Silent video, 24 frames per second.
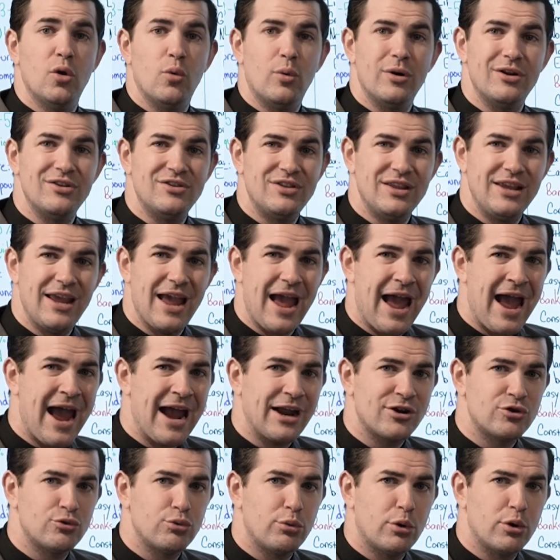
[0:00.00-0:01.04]
What is the
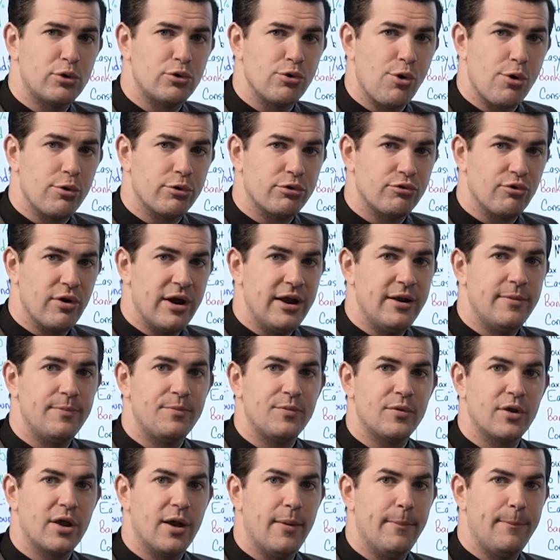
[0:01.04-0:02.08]
actual growth rate
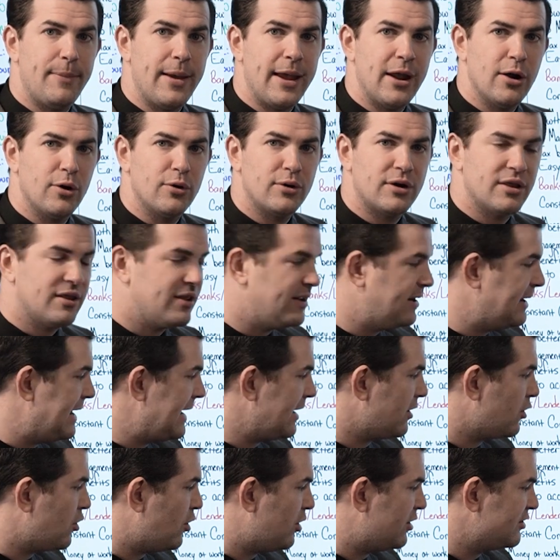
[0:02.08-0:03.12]
compared to the
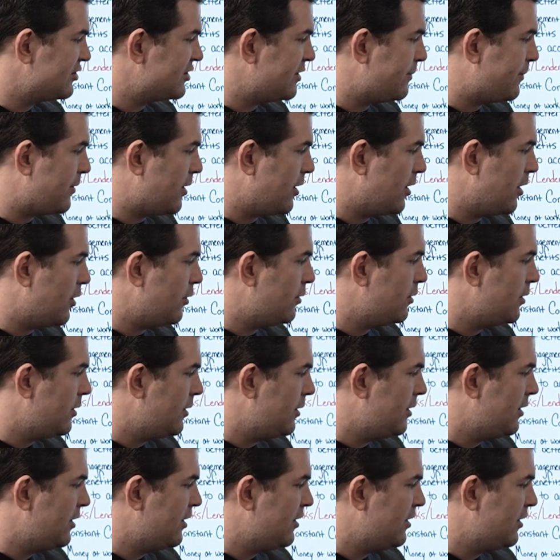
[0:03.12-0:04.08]
net cost to borrow?